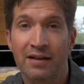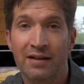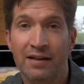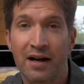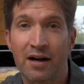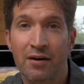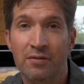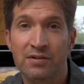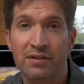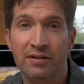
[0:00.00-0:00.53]

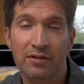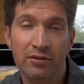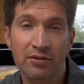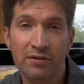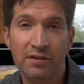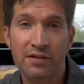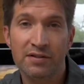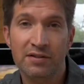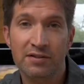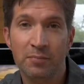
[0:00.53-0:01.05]
Now, I was a little
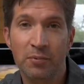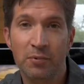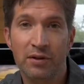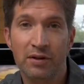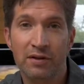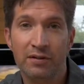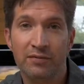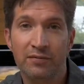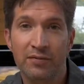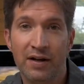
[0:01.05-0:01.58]

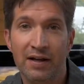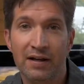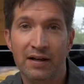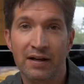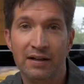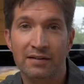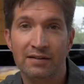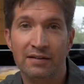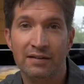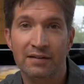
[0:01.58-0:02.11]
disappointed to find
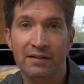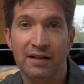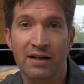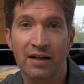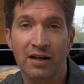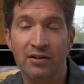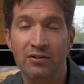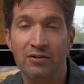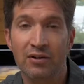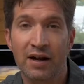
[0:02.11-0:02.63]
out that the
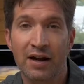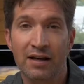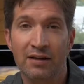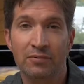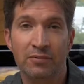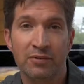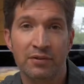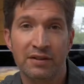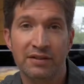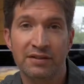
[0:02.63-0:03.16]
color
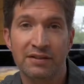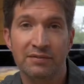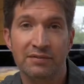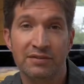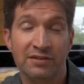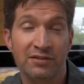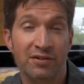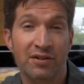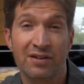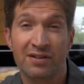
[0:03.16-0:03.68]
hadn't really even
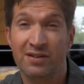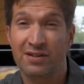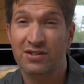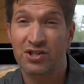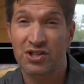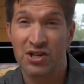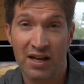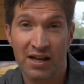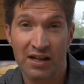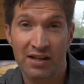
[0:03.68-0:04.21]
started to
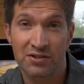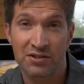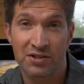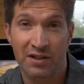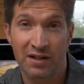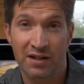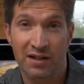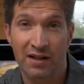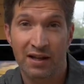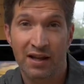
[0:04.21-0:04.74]
change
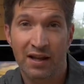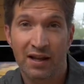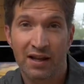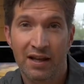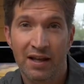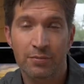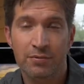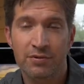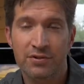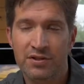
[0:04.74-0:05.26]
yet.
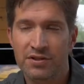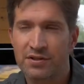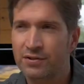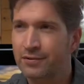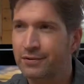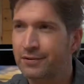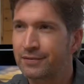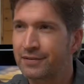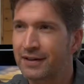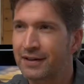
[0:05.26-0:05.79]
It was just
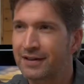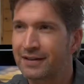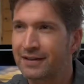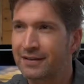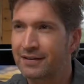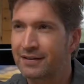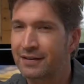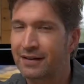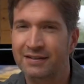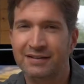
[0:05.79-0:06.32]
sort of like
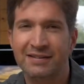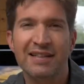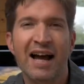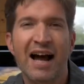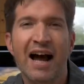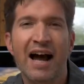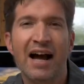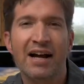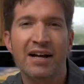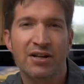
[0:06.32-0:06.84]
a
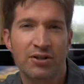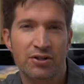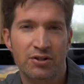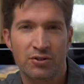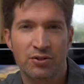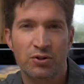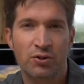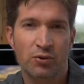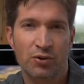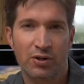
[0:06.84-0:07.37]

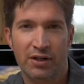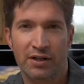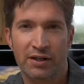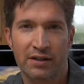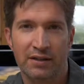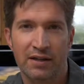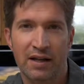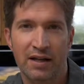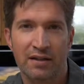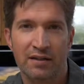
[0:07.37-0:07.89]
tired
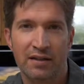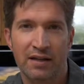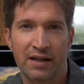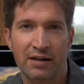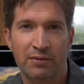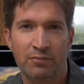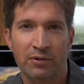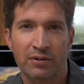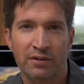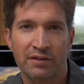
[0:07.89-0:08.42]
green. Nothing
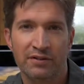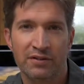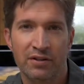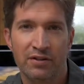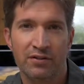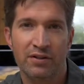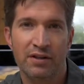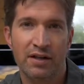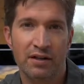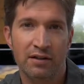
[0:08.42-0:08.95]
had really
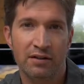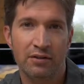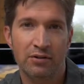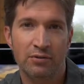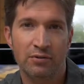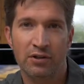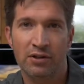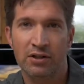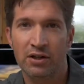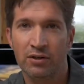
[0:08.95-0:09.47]
turned yellow
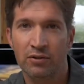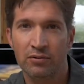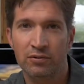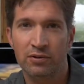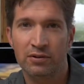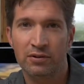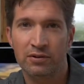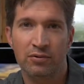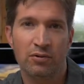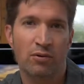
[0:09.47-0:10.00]
or
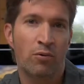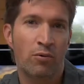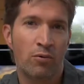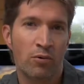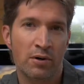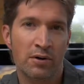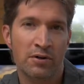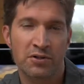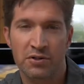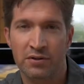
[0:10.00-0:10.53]
golden or
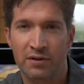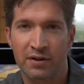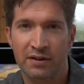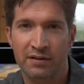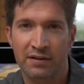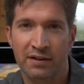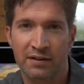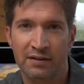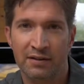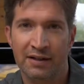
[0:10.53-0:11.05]
orange or
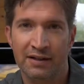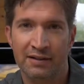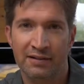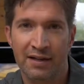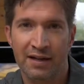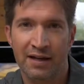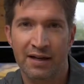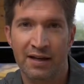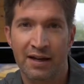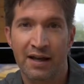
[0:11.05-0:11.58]
anything like
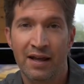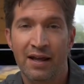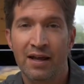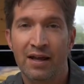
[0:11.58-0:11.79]
that.